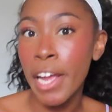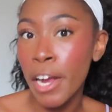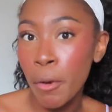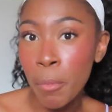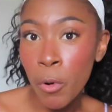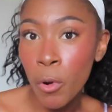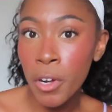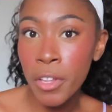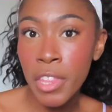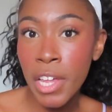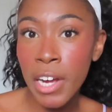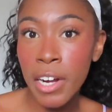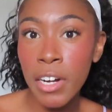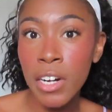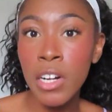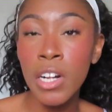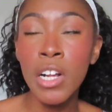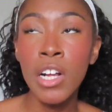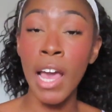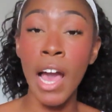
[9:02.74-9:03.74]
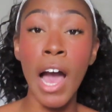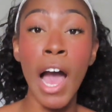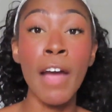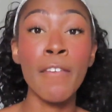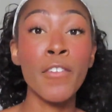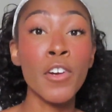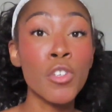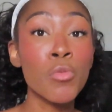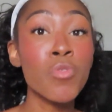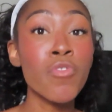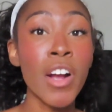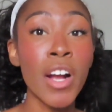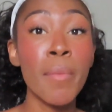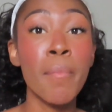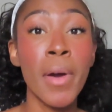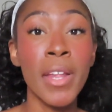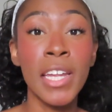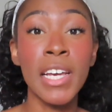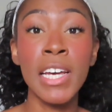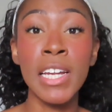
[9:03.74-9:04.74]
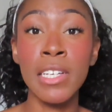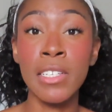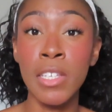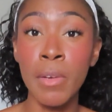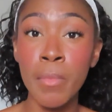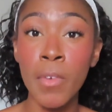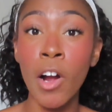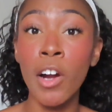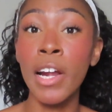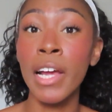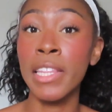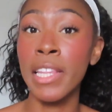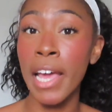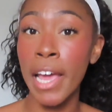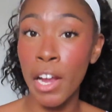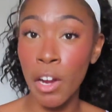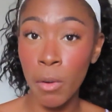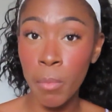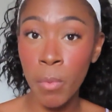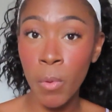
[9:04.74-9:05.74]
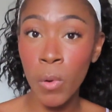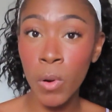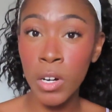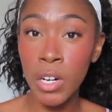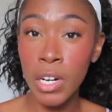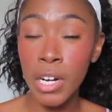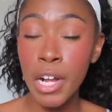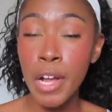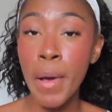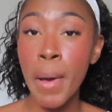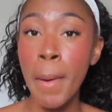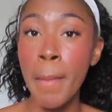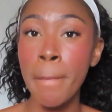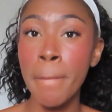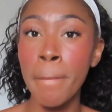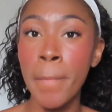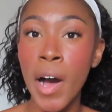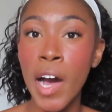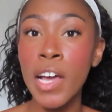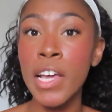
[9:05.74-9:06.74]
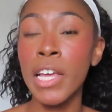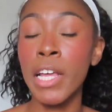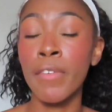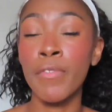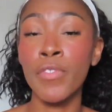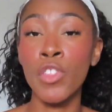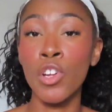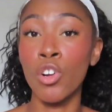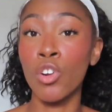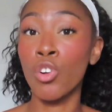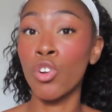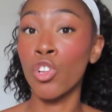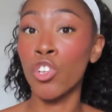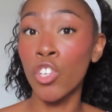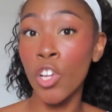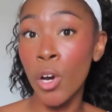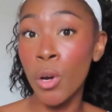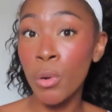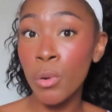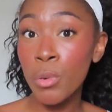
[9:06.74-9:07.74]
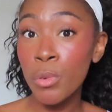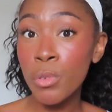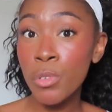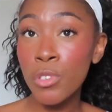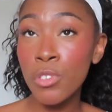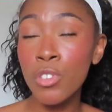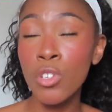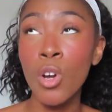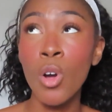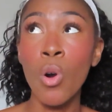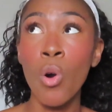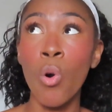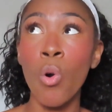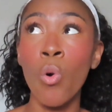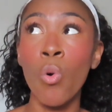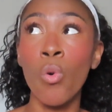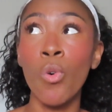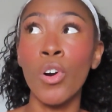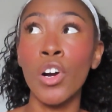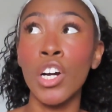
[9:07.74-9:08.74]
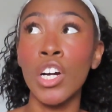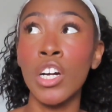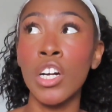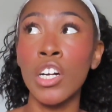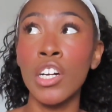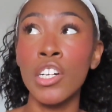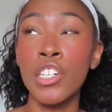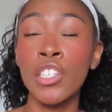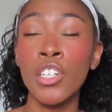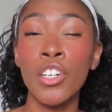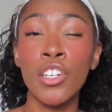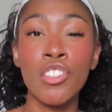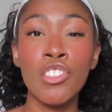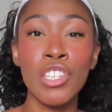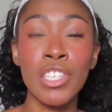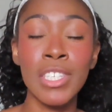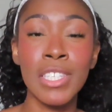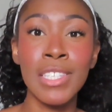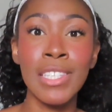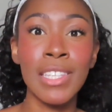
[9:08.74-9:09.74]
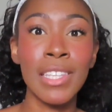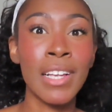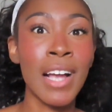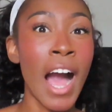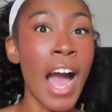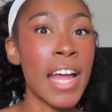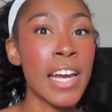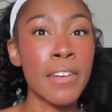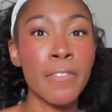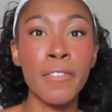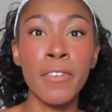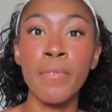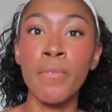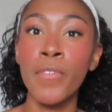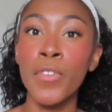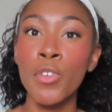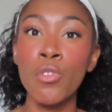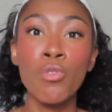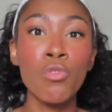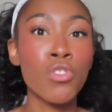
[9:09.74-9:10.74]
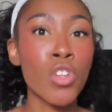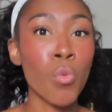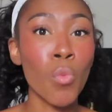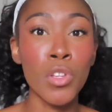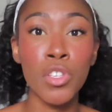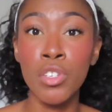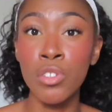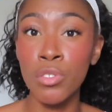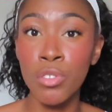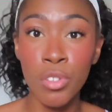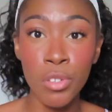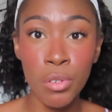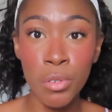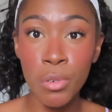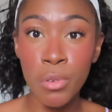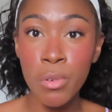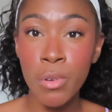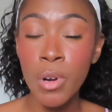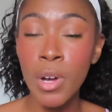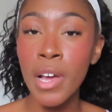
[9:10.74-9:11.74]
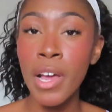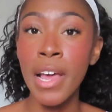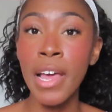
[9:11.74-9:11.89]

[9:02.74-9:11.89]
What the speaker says: airport there. Yeah, I first would recommend to get a SIM card at the airport, but if they're closed or you're just kind of confused on what to do,